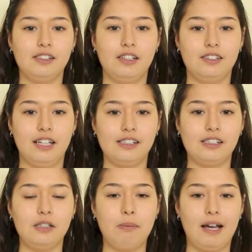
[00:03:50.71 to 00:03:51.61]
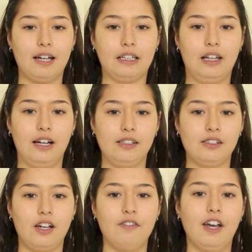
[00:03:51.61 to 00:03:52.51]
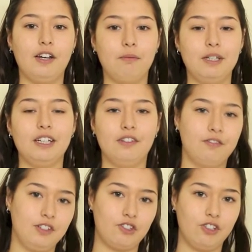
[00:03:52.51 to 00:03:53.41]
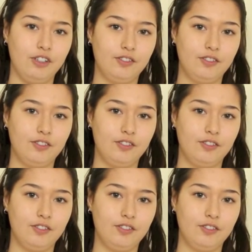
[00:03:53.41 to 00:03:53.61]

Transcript: the densely packed lines of enemy infantry.